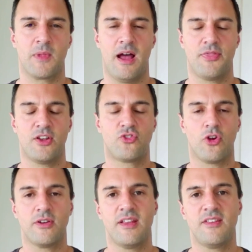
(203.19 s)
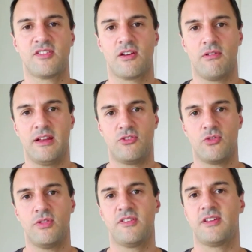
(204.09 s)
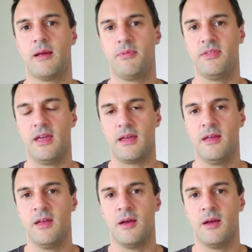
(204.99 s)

that don't necessarily do the same thing,